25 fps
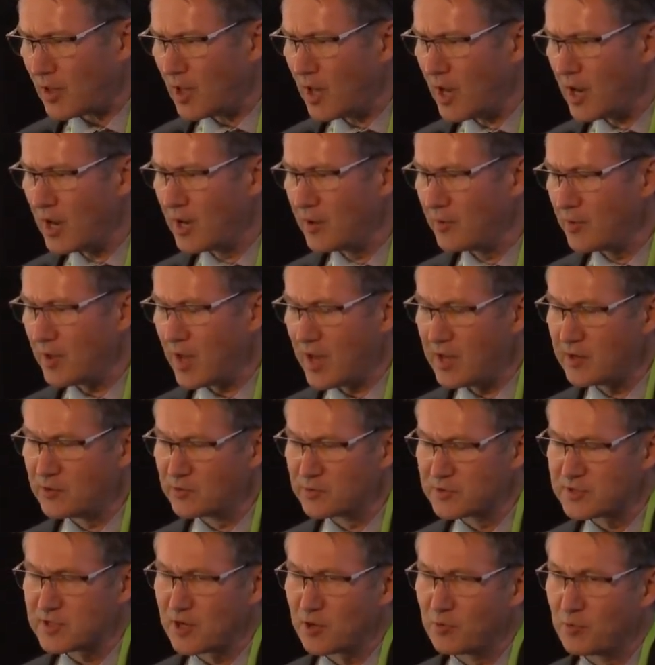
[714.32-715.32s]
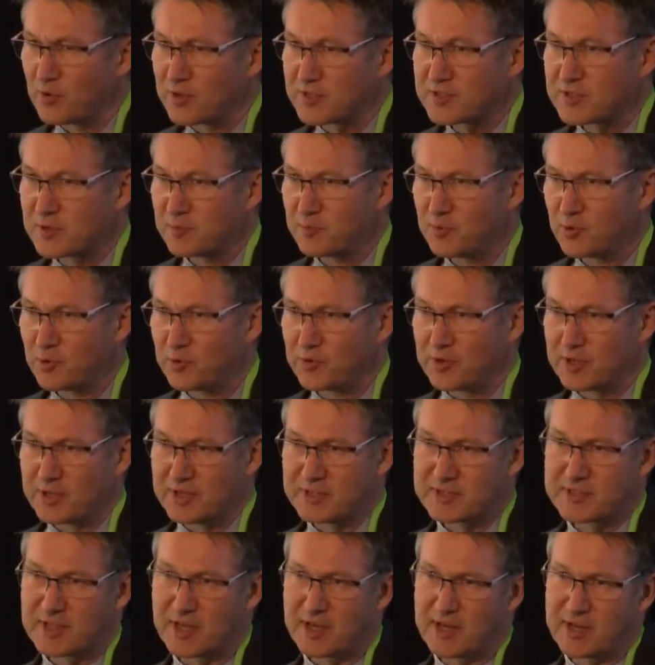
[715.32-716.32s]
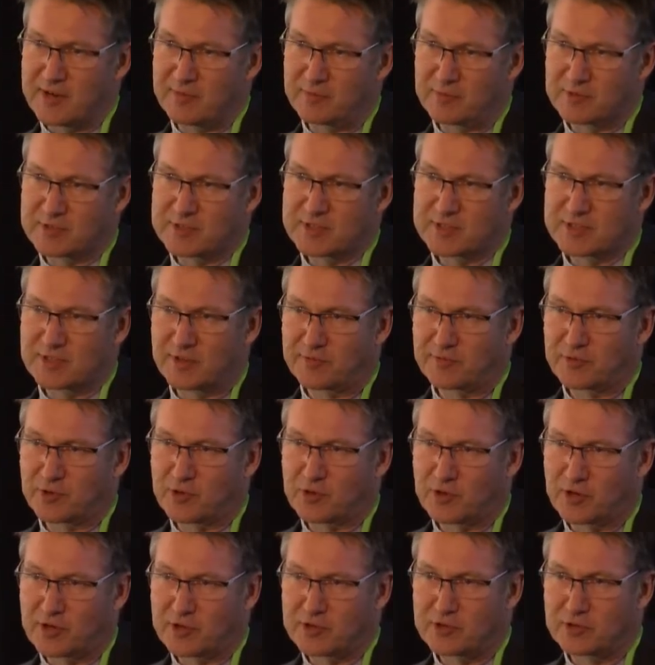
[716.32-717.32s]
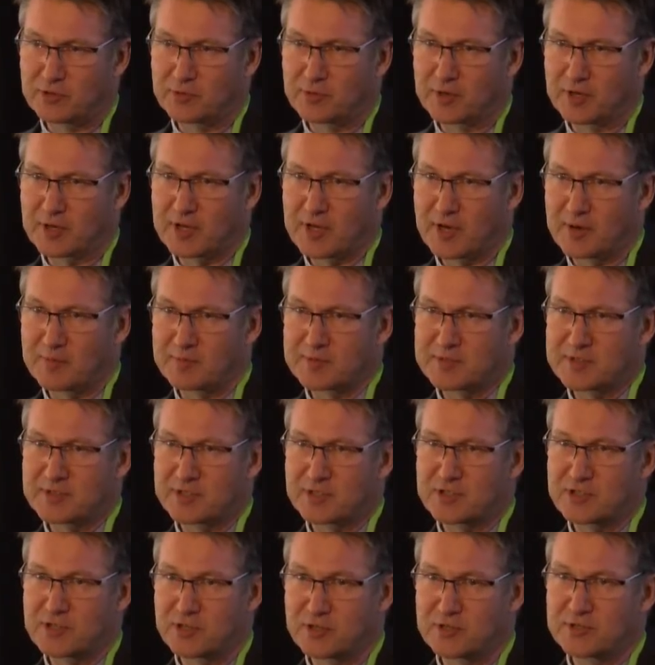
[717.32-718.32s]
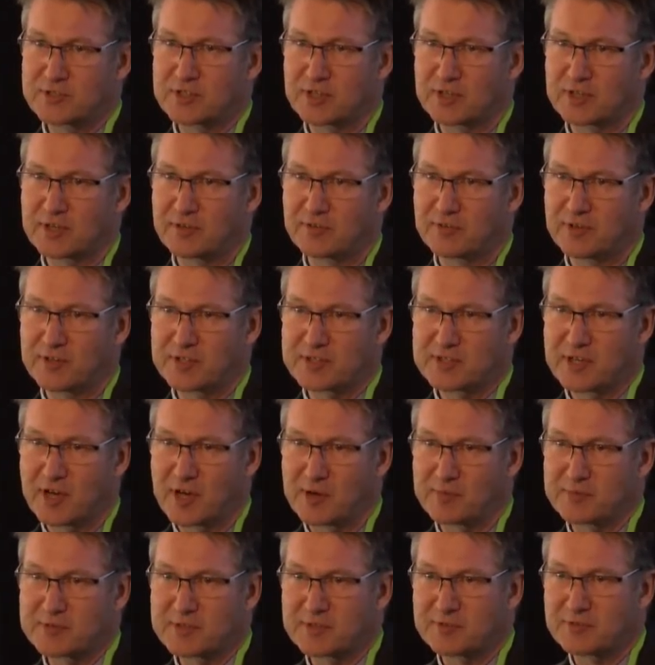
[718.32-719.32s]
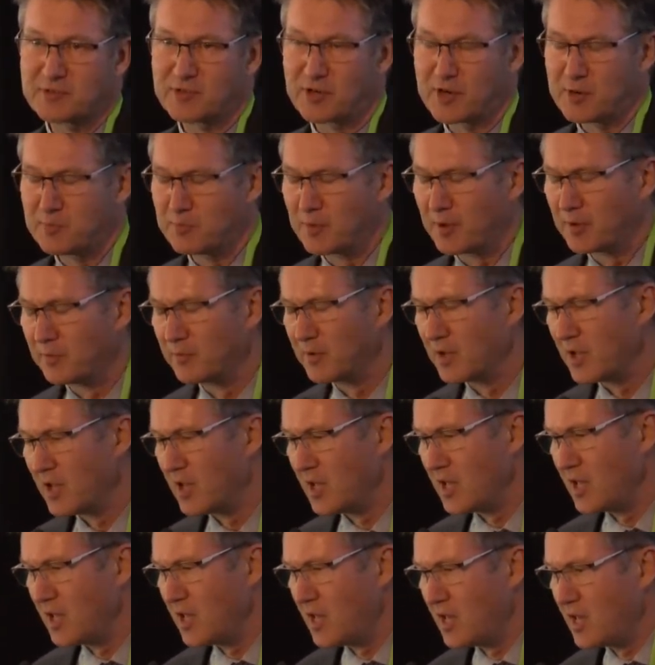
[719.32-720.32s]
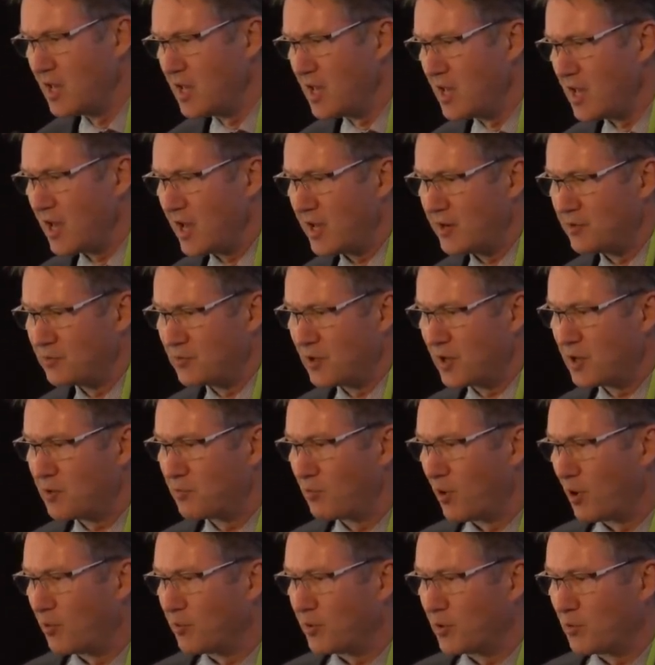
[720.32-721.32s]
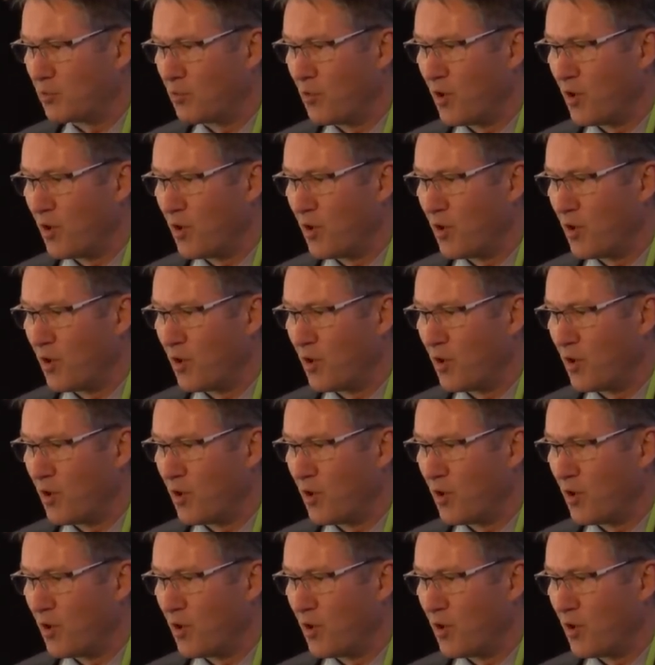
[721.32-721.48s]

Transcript: Uh, and also what support needs they have, which is often critical when it comes to choosing different types of treatment. And really, what we